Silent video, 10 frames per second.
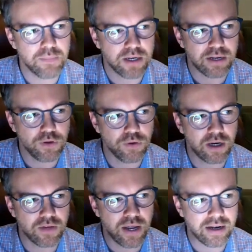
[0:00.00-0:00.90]
But if you
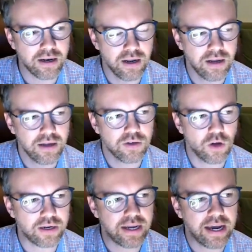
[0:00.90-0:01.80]
are then
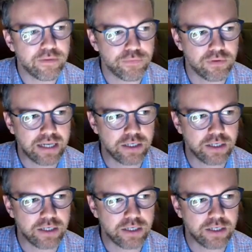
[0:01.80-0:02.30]
not careful, right?